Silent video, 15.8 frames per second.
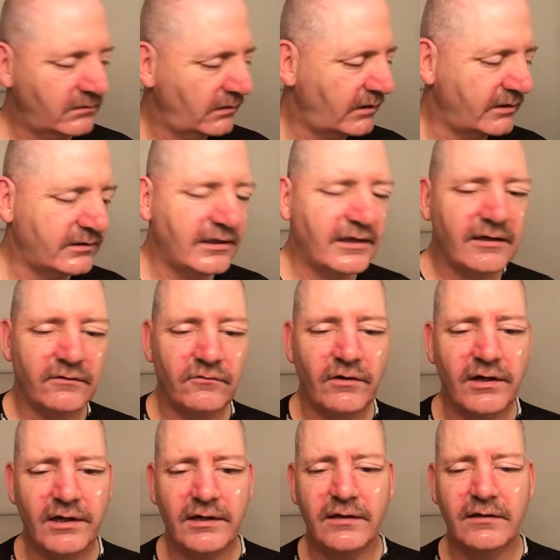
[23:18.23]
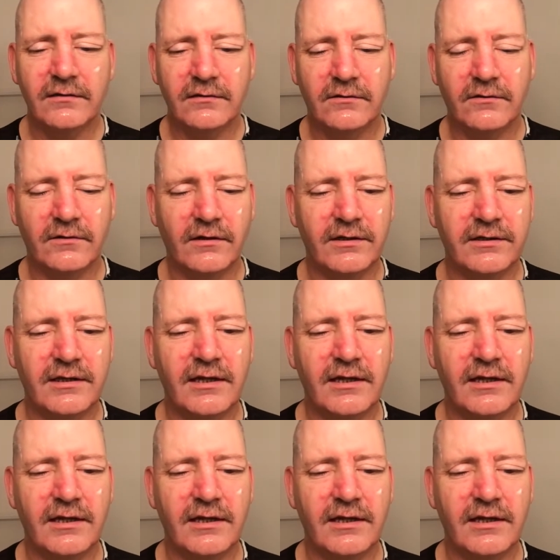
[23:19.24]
let that dry, or let